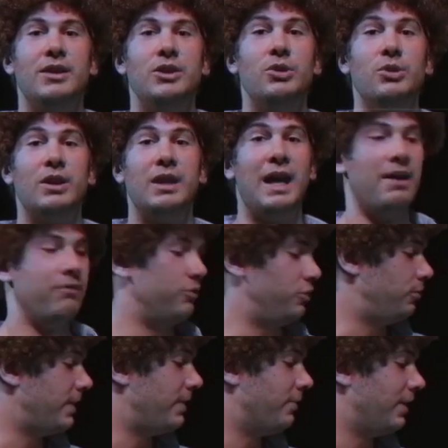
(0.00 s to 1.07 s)
You can have
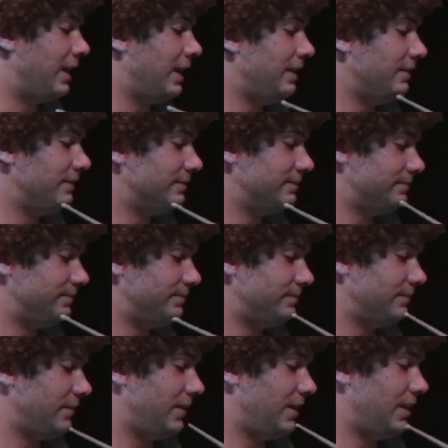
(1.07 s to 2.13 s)
ruby red.
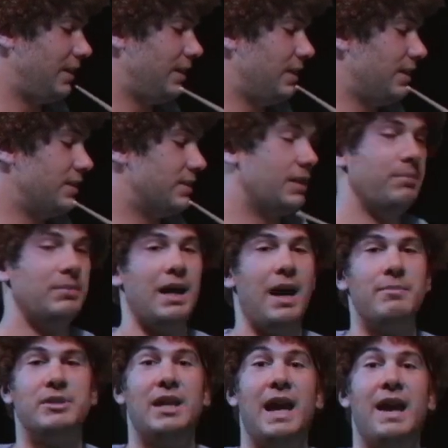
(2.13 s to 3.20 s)

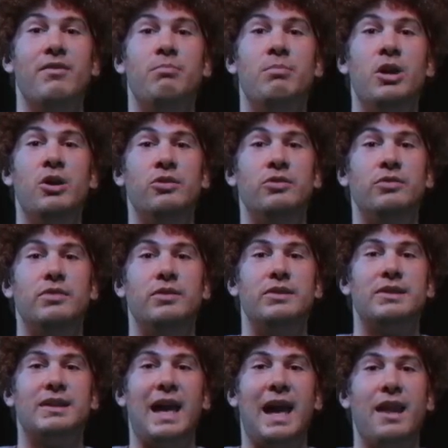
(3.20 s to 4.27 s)
Sometimes you have a mauve
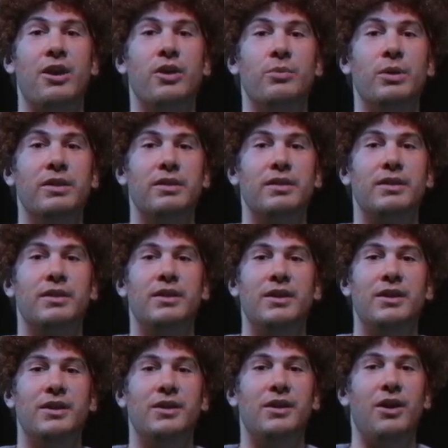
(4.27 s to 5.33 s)
scattered with
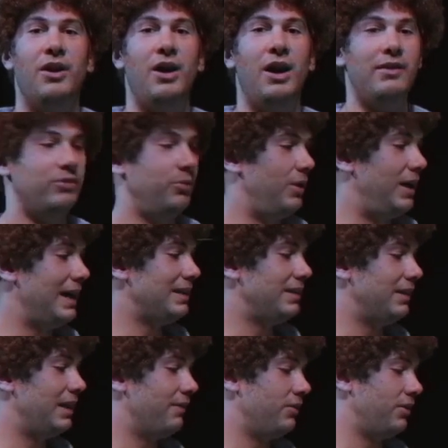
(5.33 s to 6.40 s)
off-white.
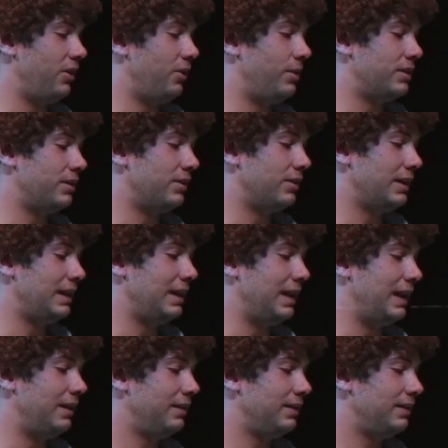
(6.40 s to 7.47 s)
You never know what you're going to
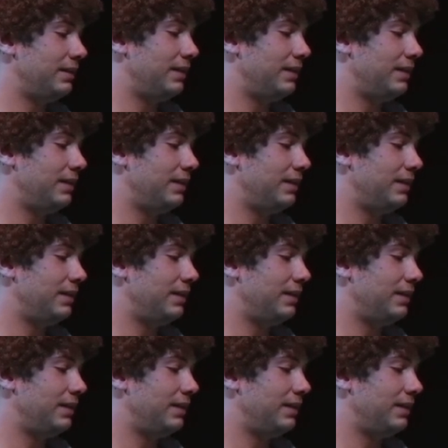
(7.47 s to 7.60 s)
get.